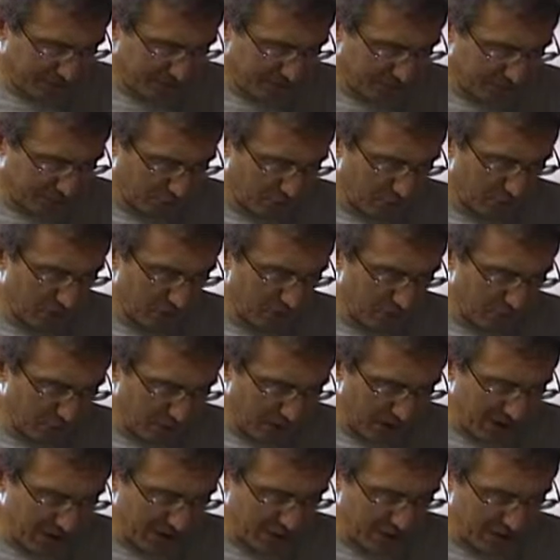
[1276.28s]
employee
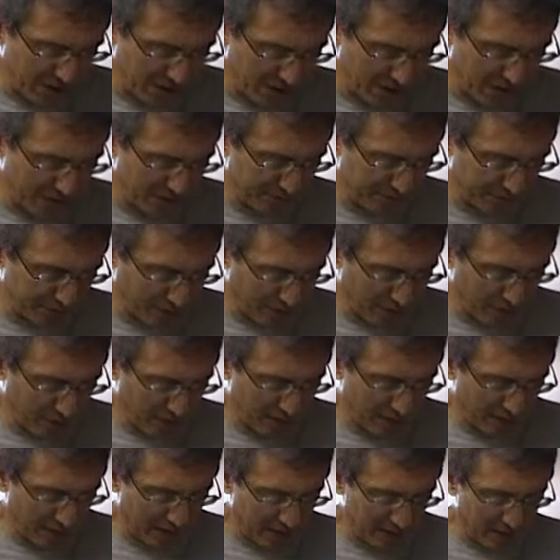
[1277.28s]
wage theft
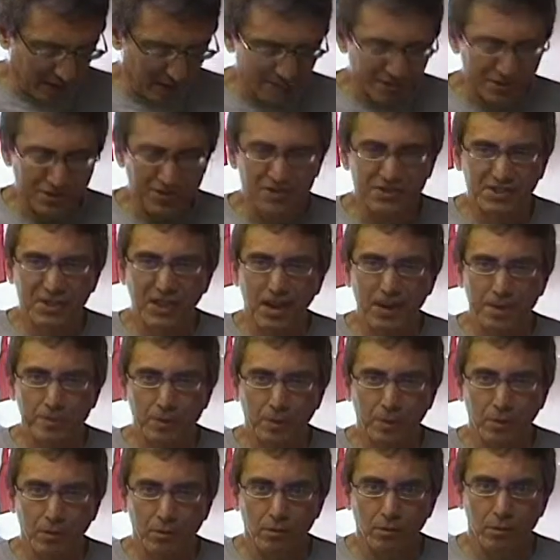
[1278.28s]
law. I, I, it's a
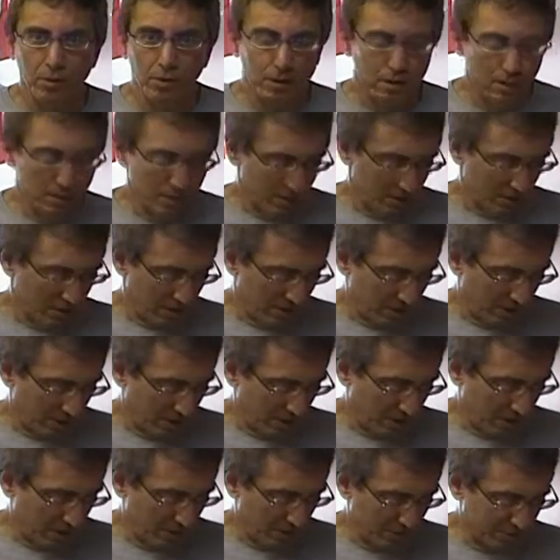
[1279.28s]
typo.
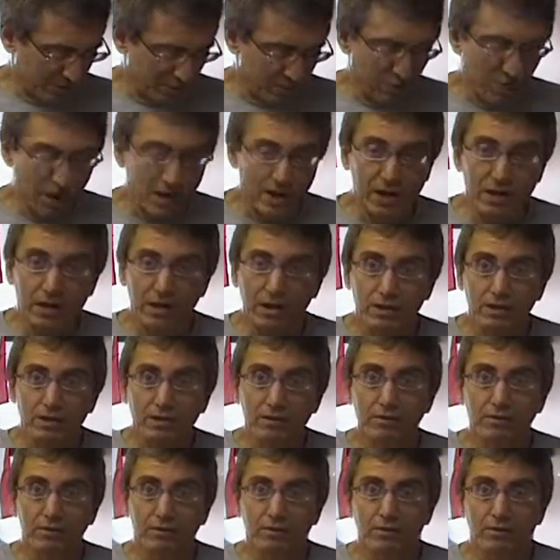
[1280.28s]
I was
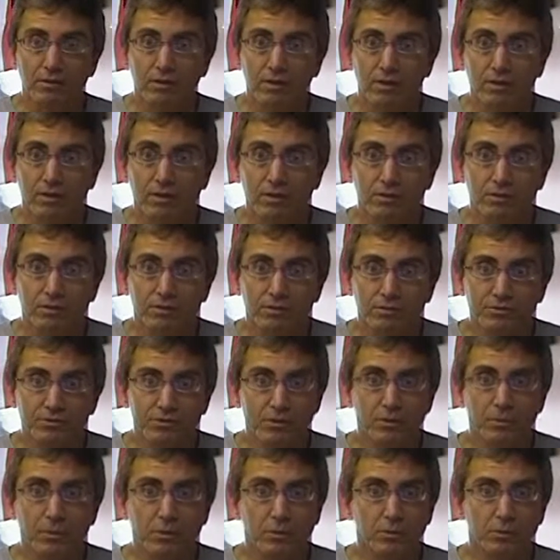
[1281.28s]
writing. Uh,
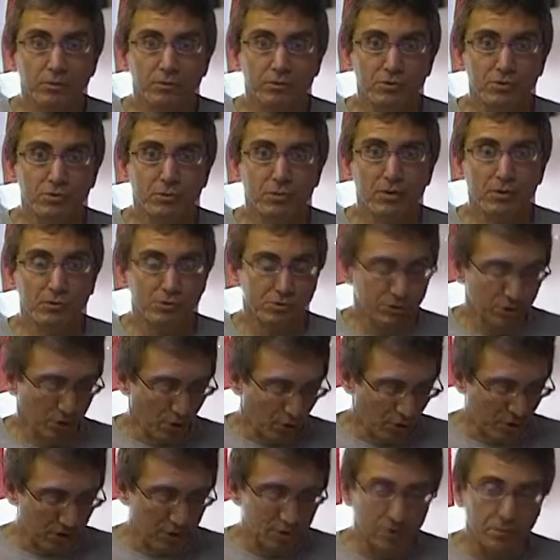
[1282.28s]
somebody somebody was
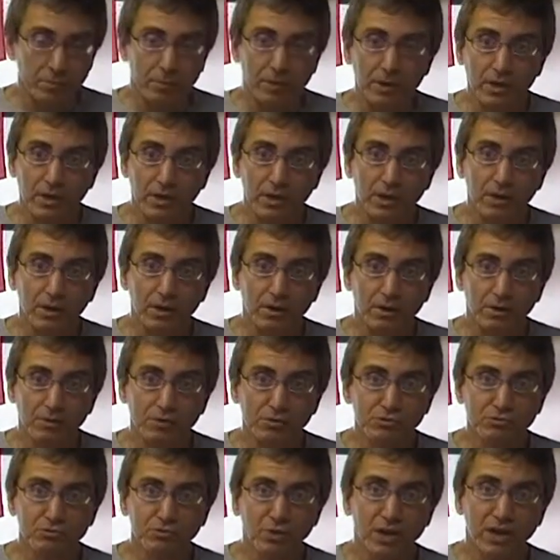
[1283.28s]
talking to me, and I, I
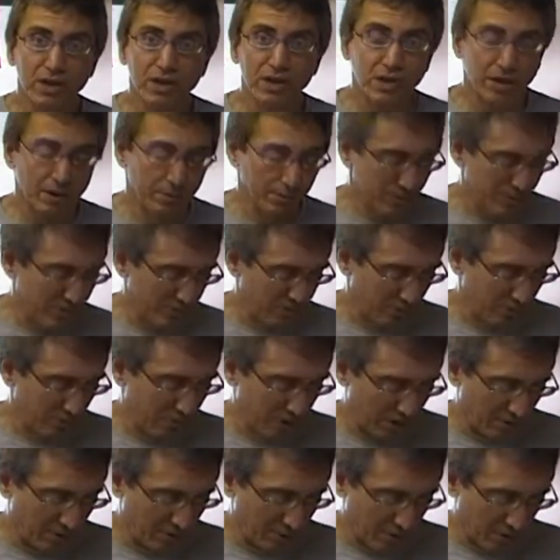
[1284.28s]
was writing, and I must have
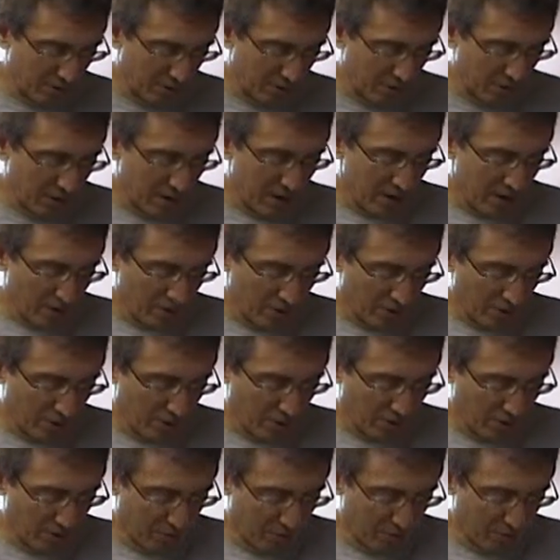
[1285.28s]
write, wrote
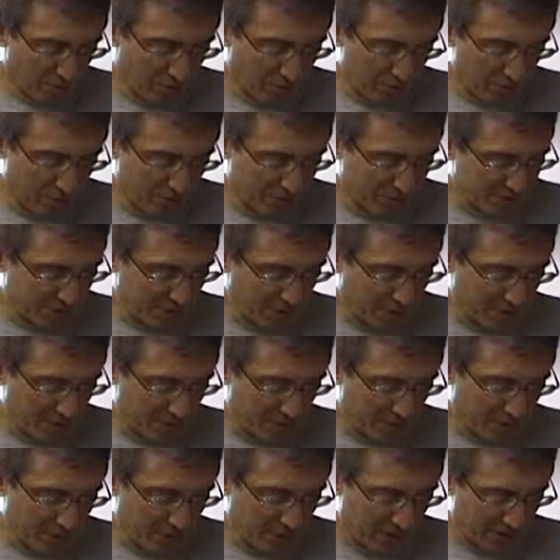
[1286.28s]
wrote it wrong. I'm
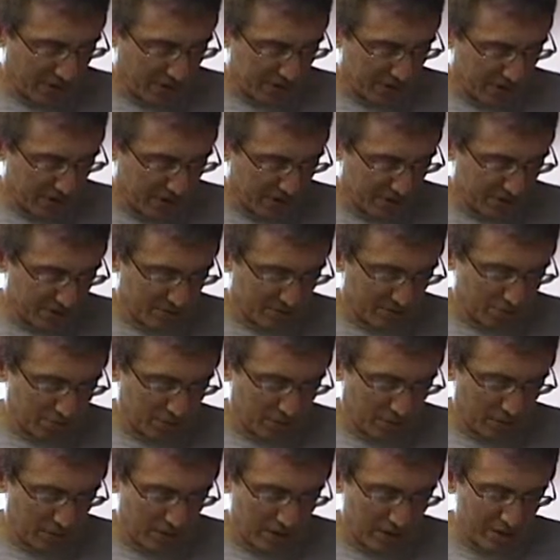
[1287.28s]
sorry. I apologize. It's
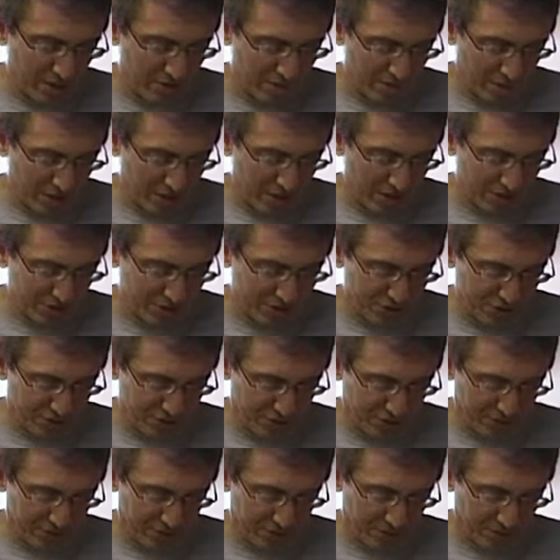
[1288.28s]
employee page
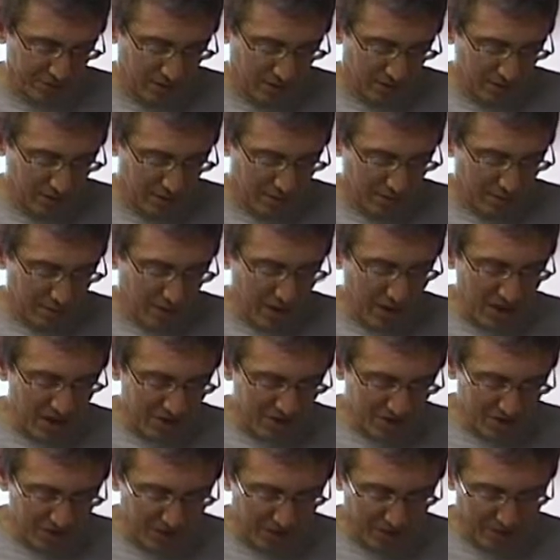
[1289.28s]
theft
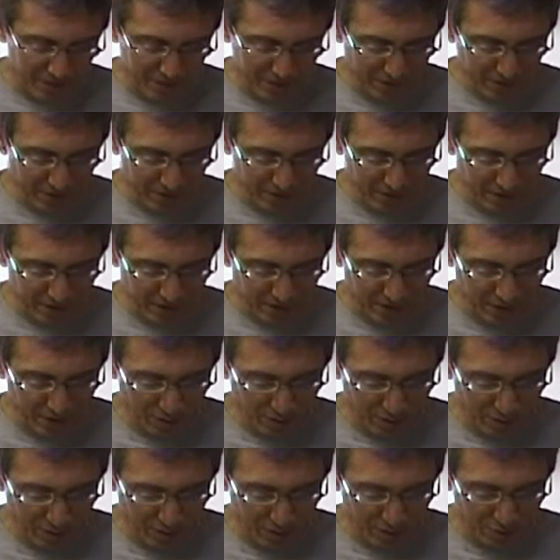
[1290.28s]
paid theft. I, I don't
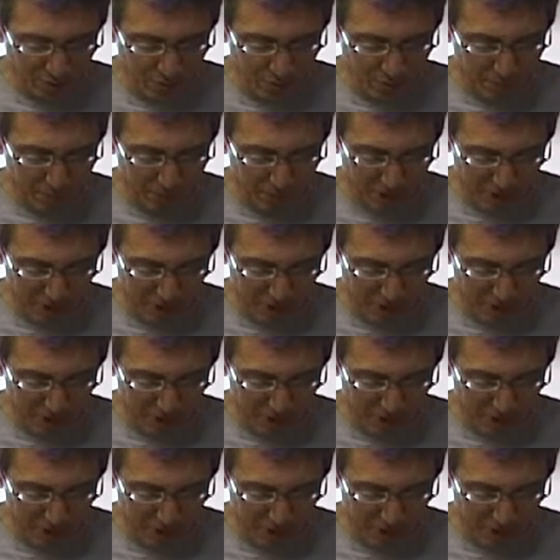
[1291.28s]
know. I wrote